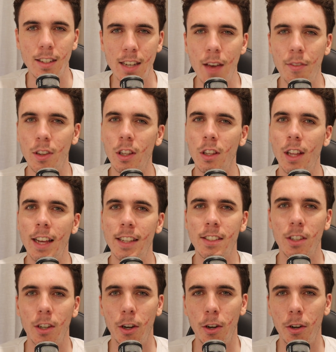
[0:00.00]
Nevertheless,
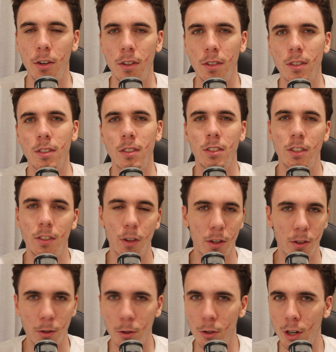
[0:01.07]
though, you've got a
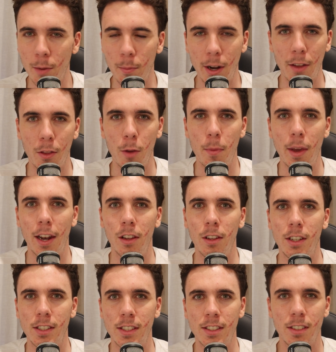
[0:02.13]
two-time Brownlow
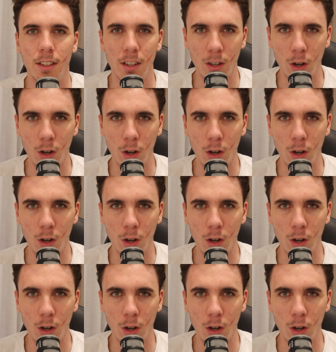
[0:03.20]
medalist,